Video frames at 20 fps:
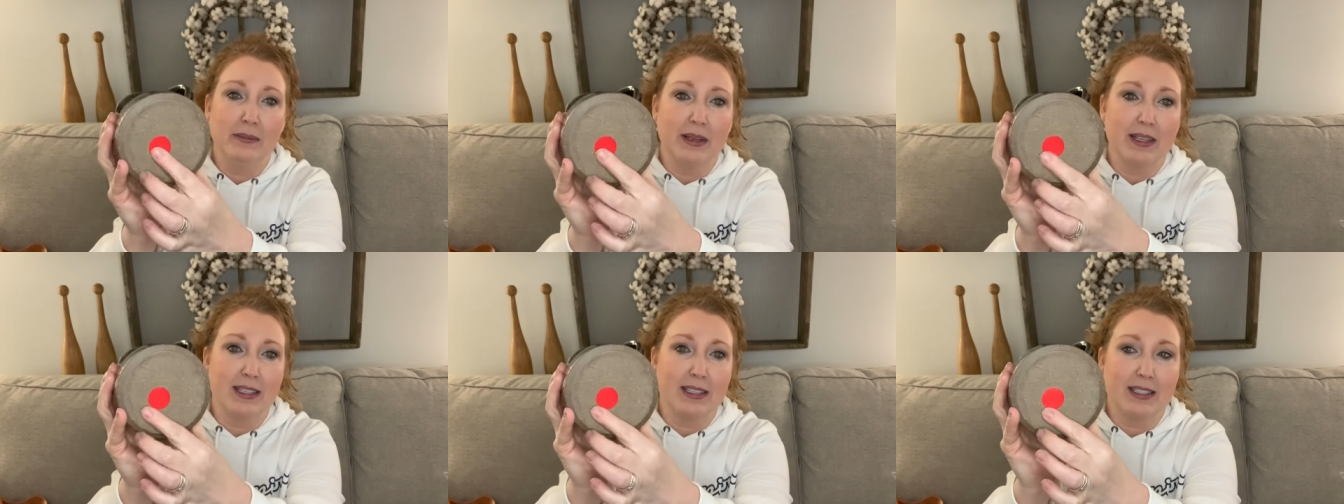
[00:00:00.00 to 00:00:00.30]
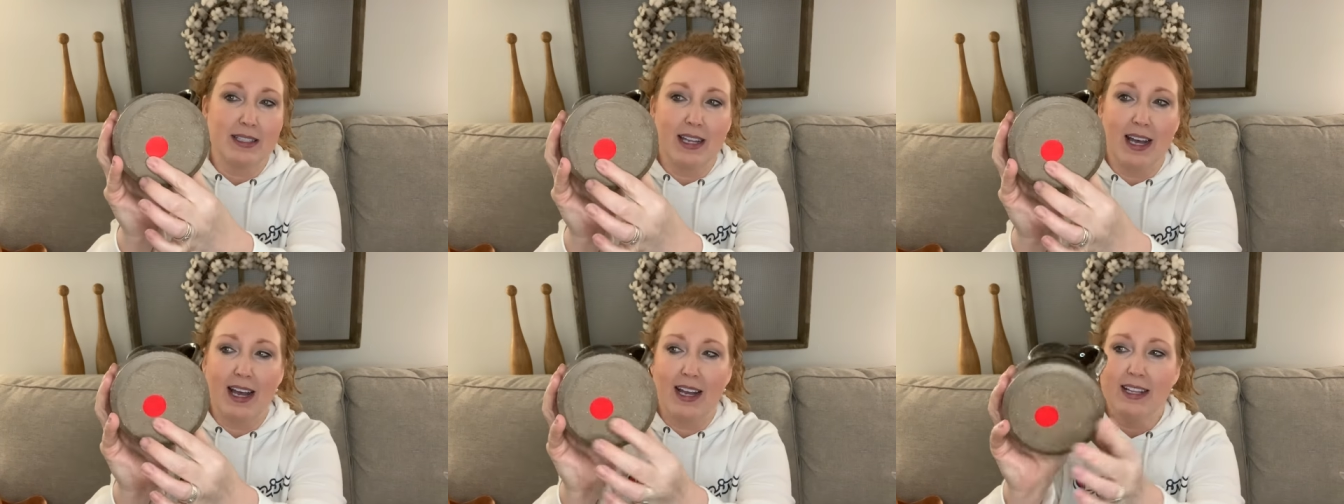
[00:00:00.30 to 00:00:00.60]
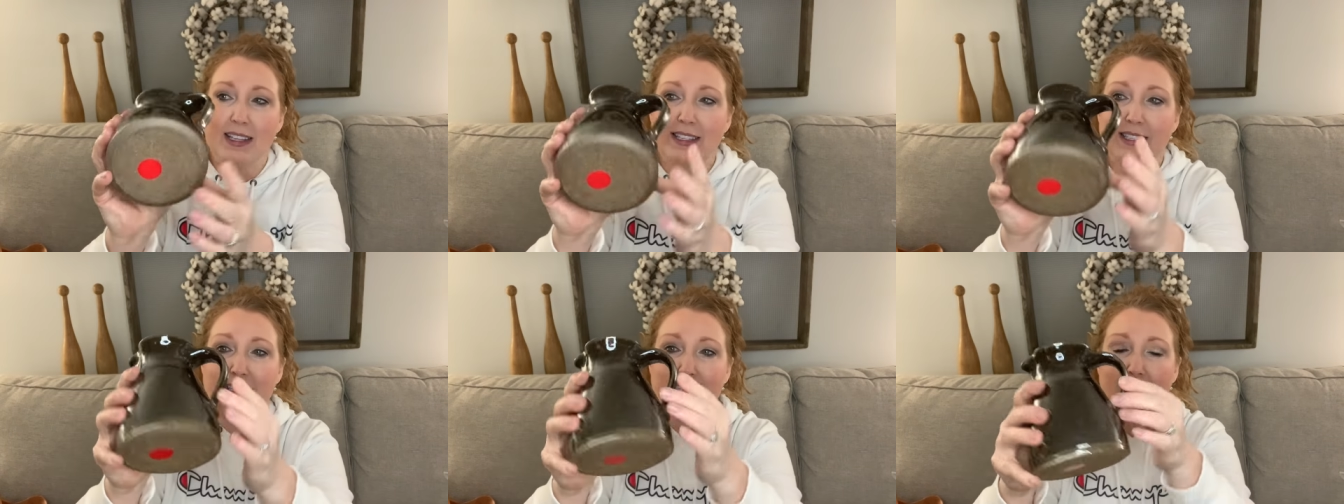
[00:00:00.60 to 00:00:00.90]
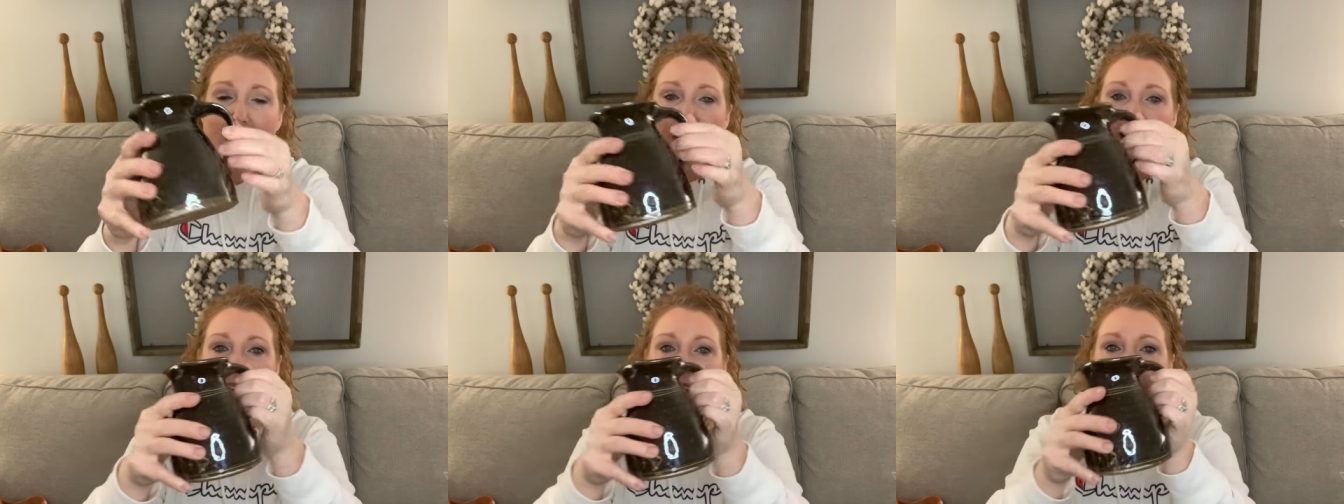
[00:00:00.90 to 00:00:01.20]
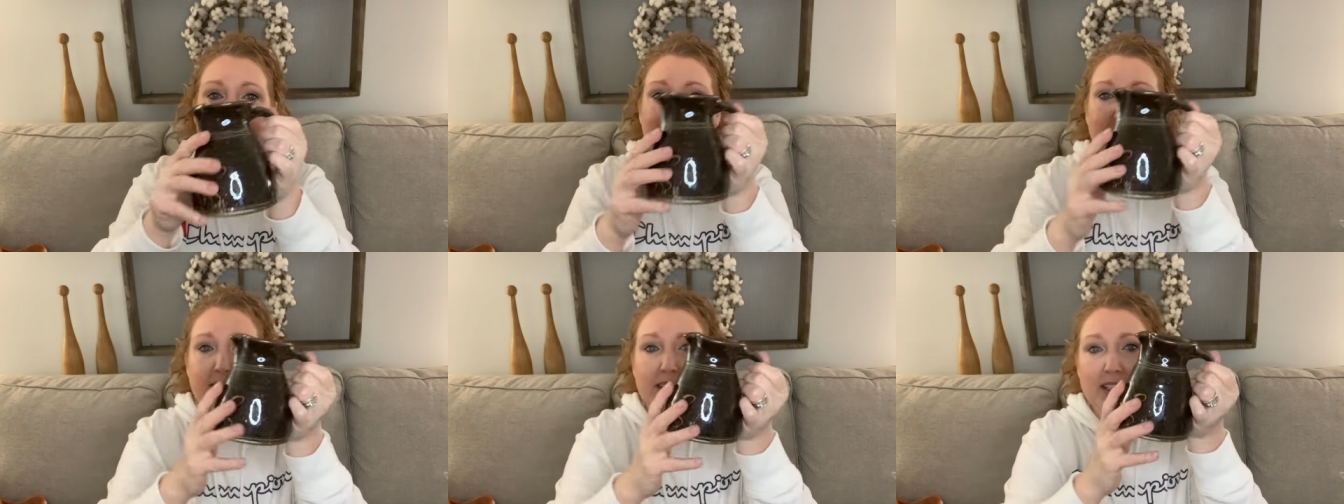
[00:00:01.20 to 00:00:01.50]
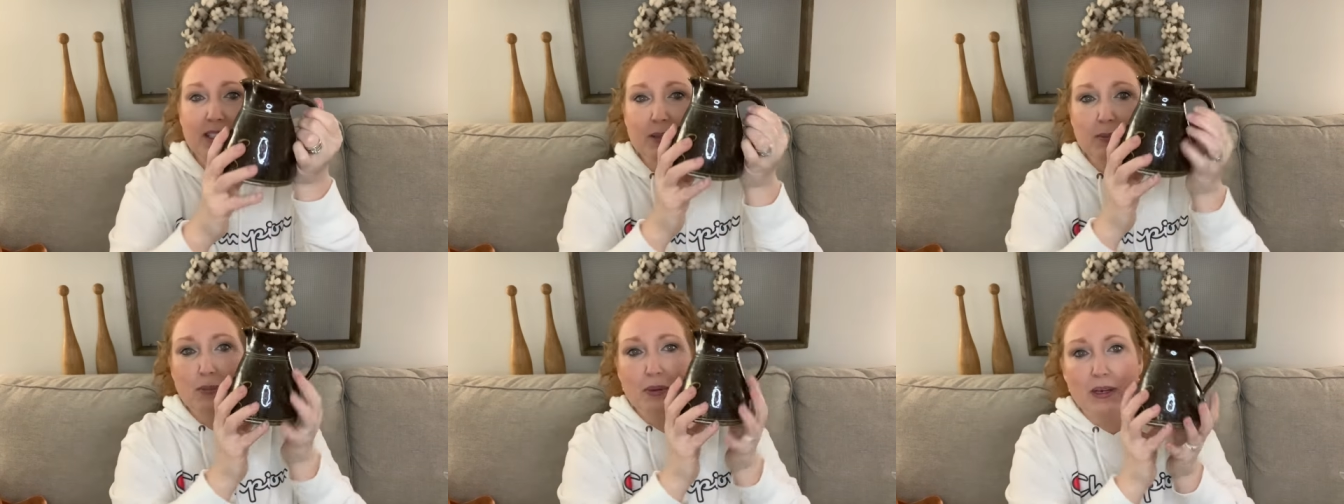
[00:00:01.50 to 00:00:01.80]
it's not signed,